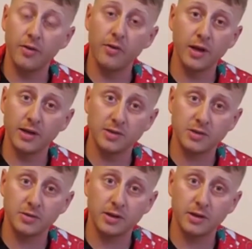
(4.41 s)
the
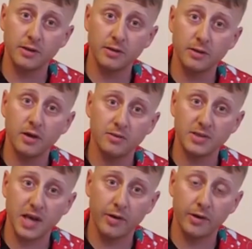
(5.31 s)
history of
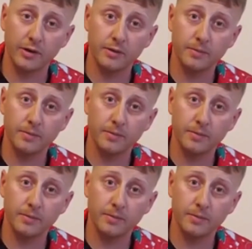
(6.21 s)
scouting.